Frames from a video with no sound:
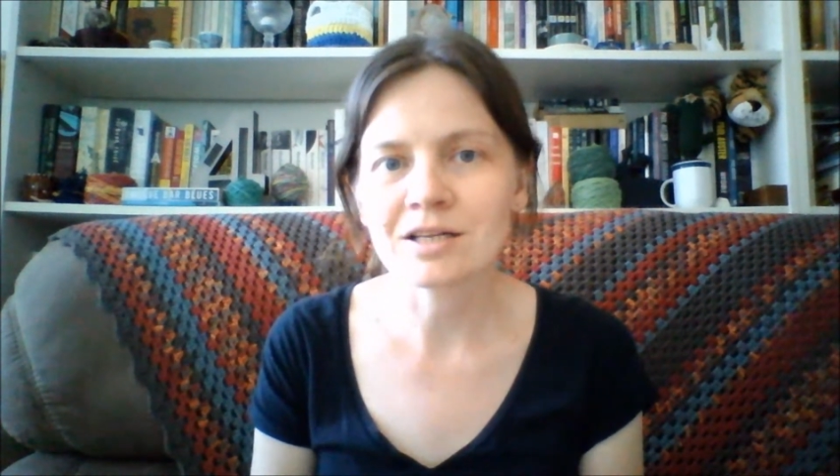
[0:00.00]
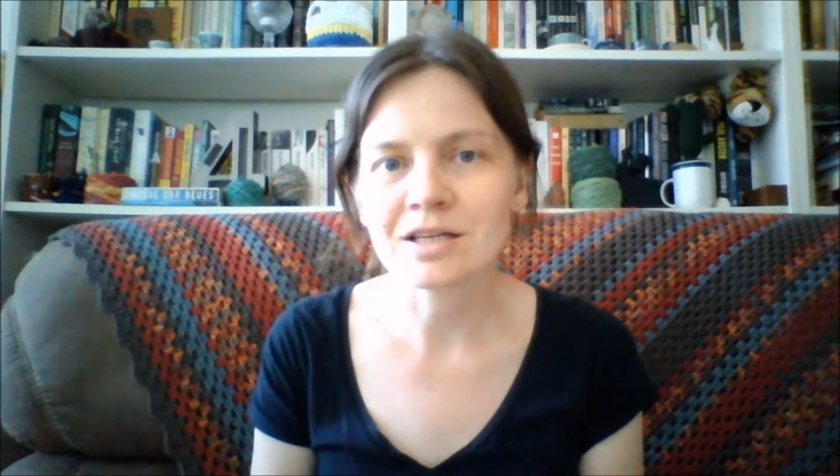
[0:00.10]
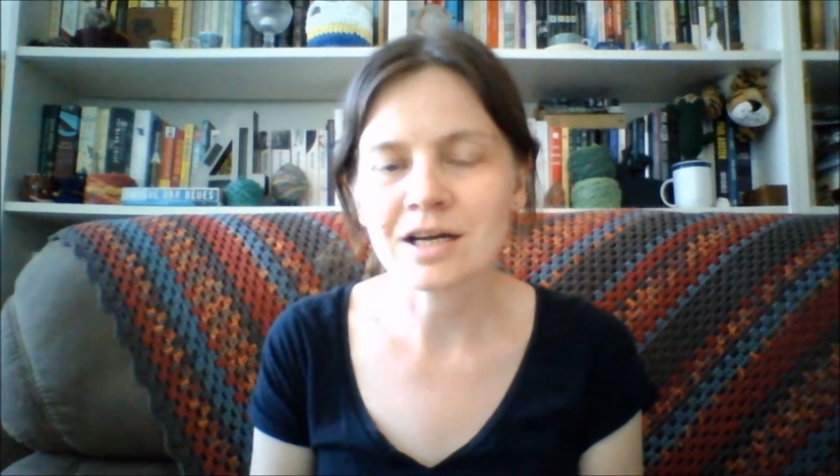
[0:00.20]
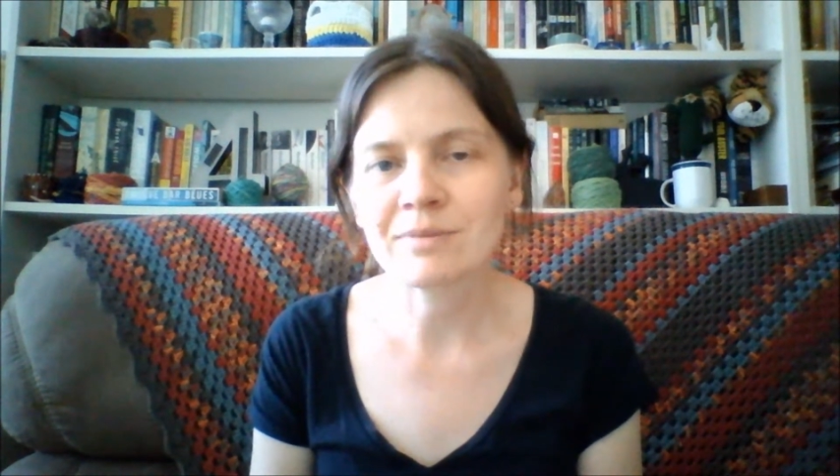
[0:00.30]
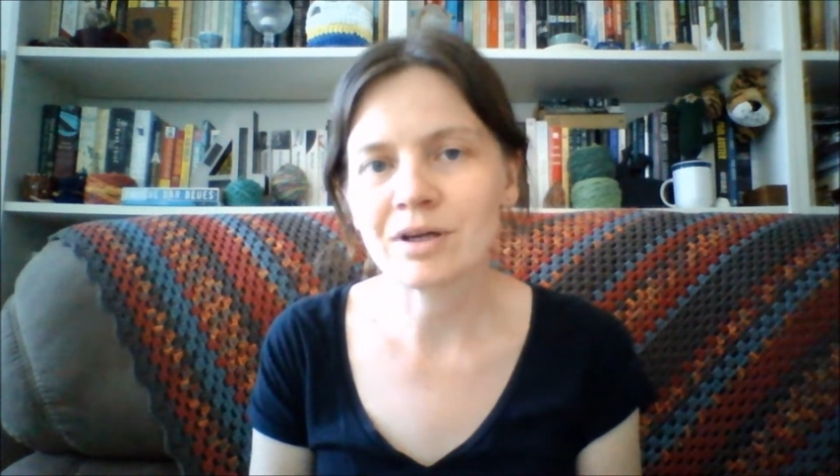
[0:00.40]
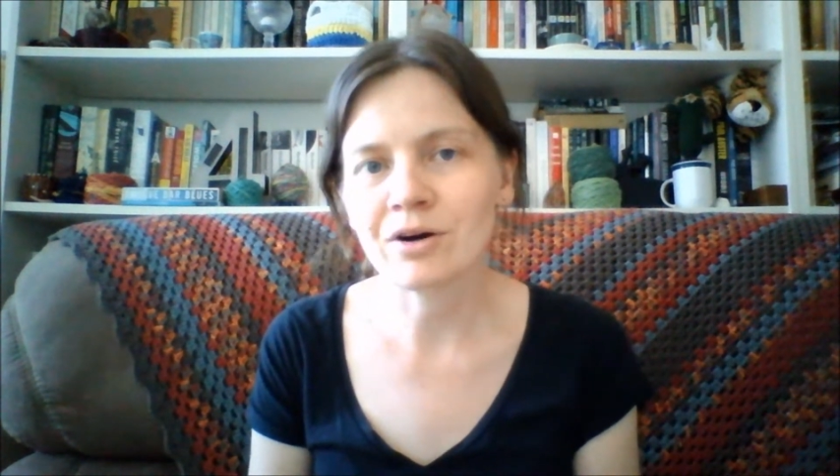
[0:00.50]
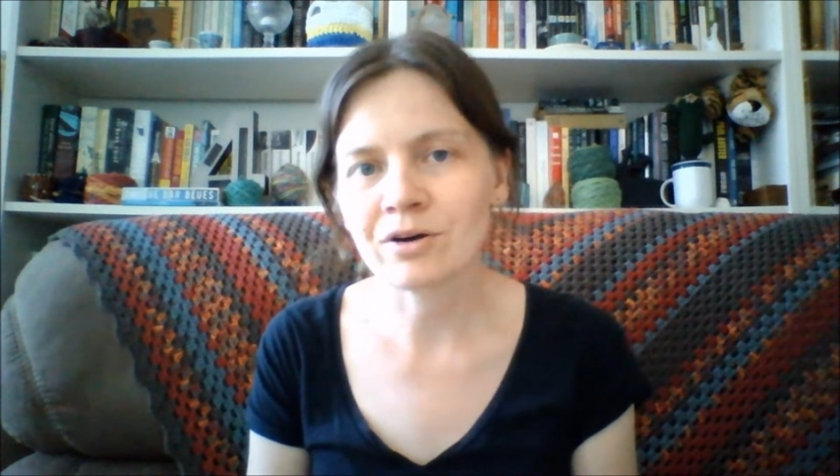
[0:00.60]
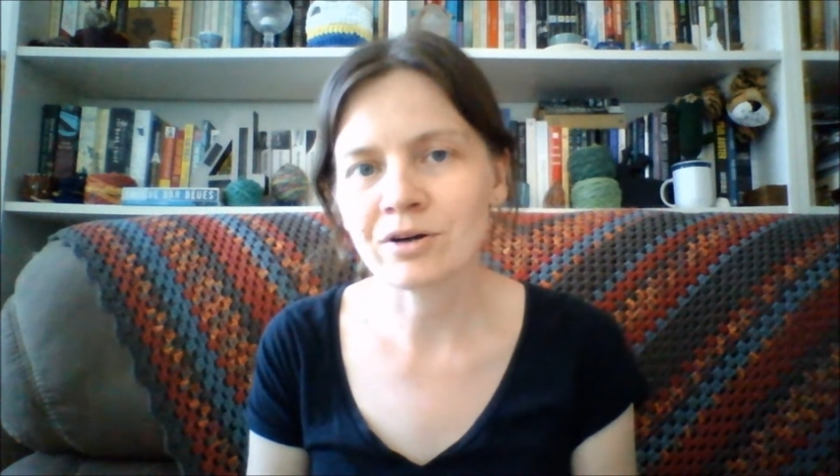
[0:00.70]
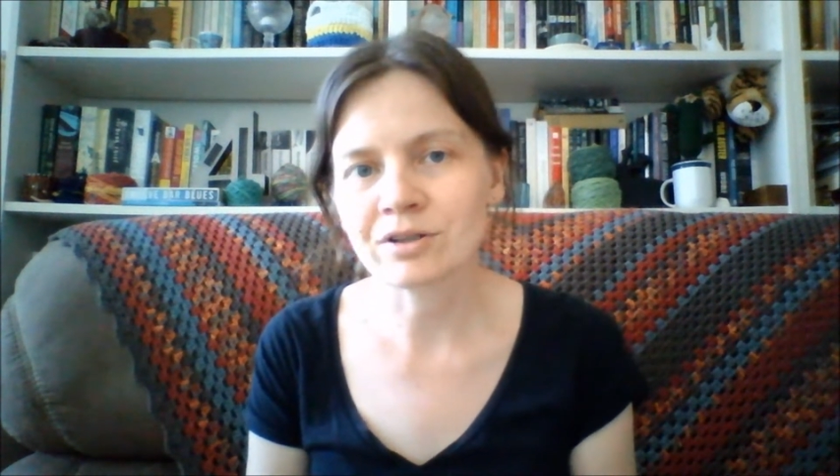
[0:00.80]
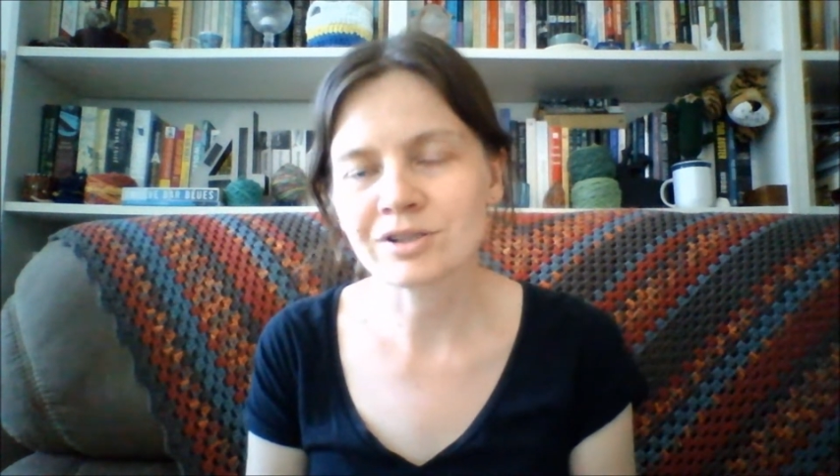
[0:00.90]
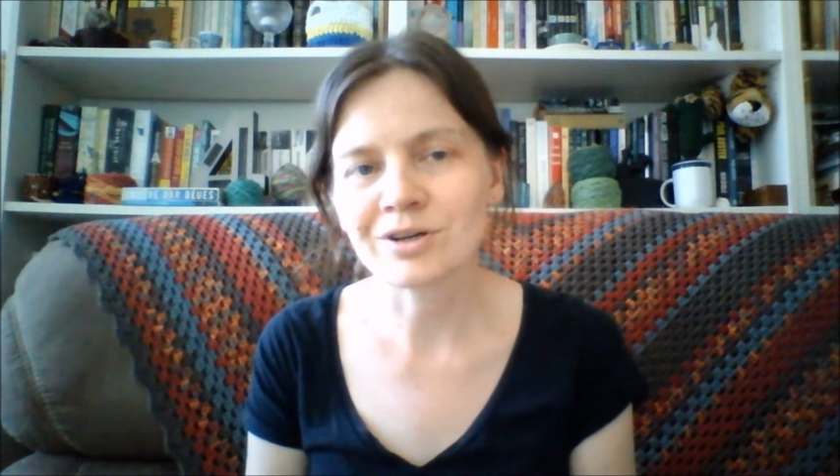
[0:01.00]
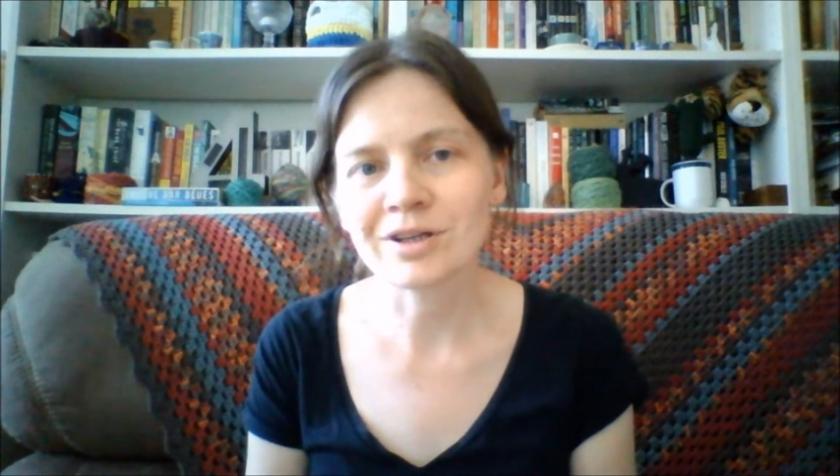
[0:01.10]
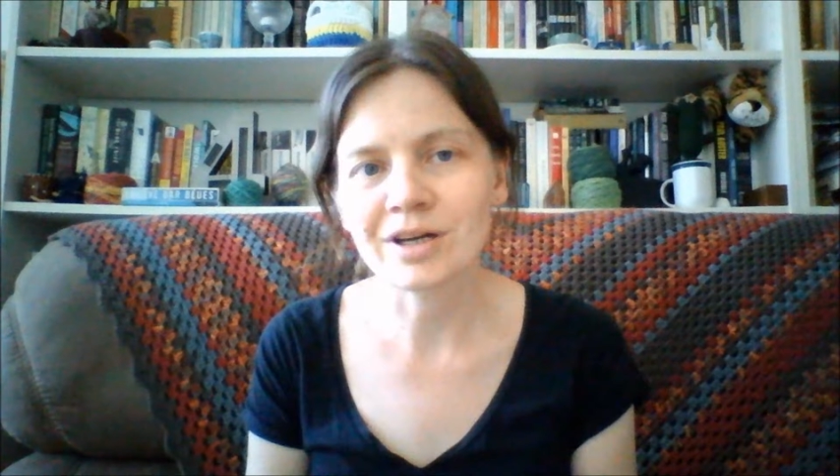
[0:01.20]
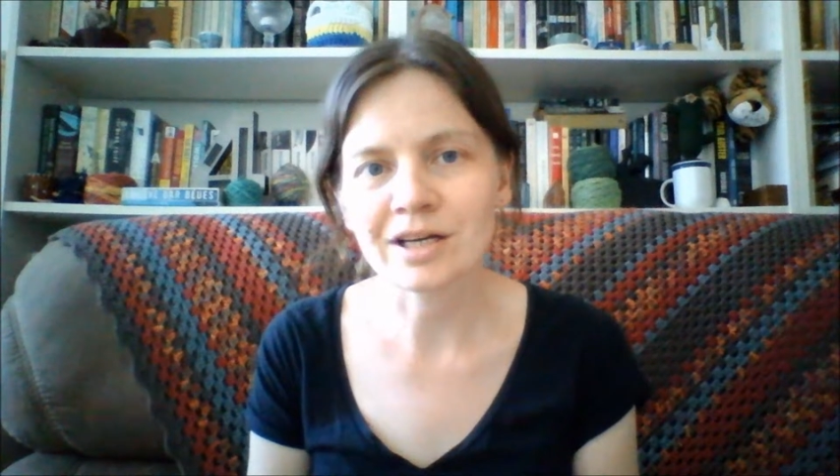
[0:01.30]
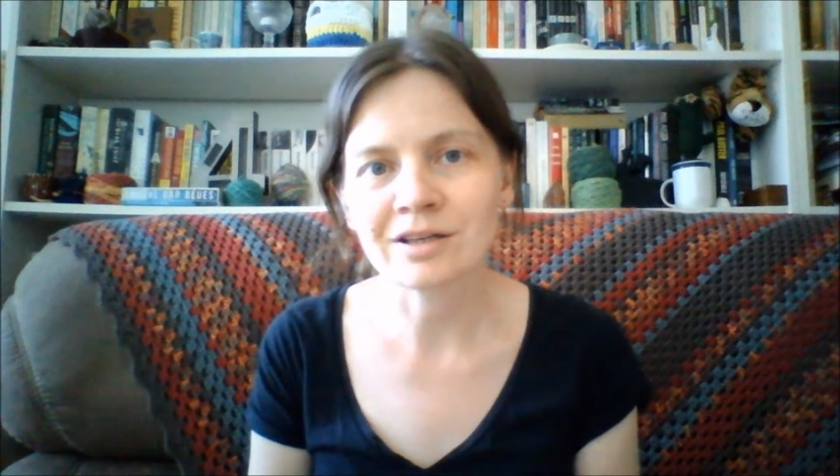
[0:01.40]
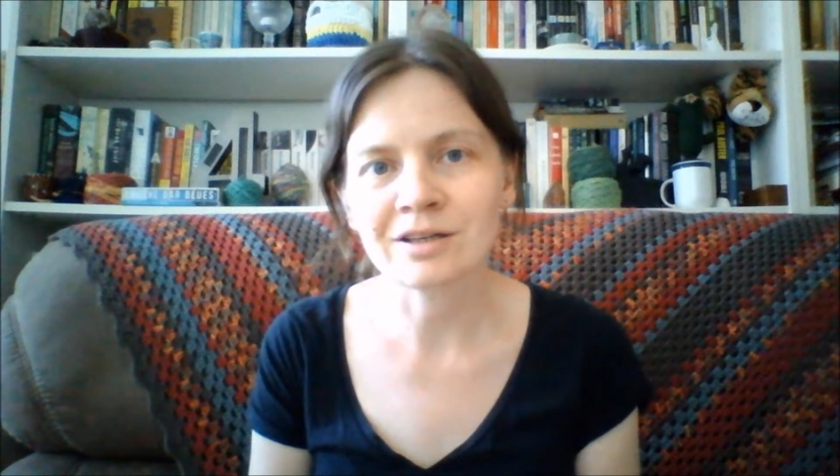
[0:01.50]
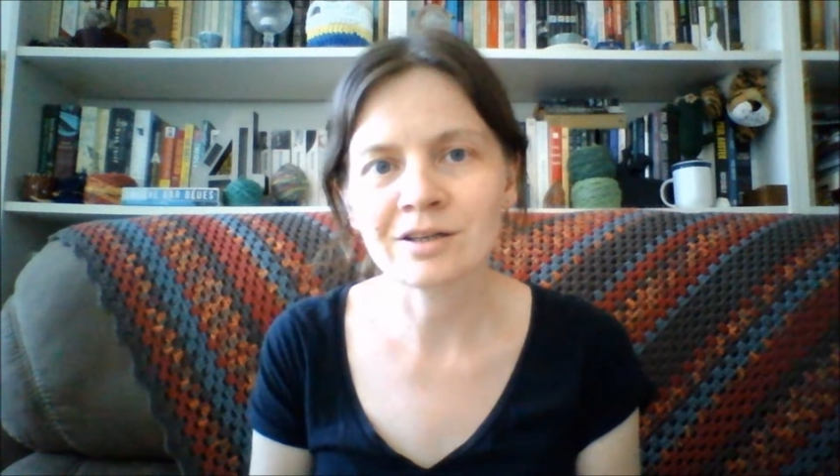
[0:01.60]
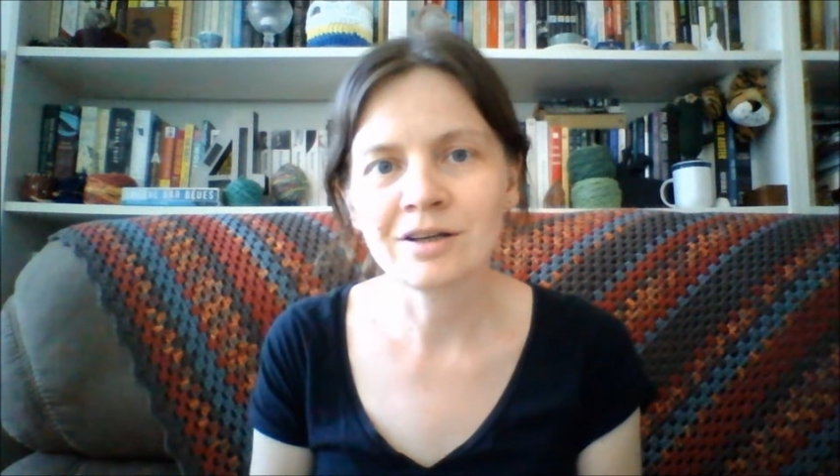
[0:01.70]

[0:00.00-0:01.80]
to come along so that I can